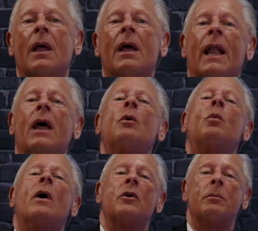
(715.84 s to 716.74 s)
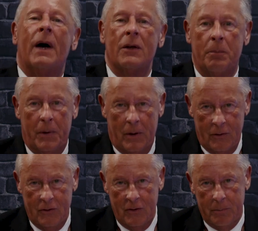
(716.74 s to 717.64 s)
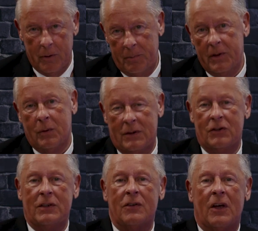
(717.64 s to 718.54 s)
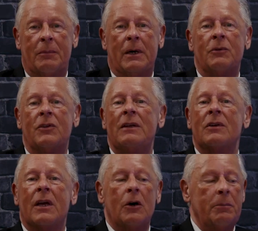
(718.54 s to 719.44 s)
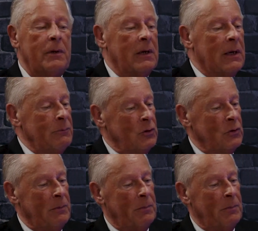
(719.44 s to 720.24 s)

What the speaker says: Hello and welcome back to part 2 of Property Question Time. I'm Stephen Galpin and I'm joined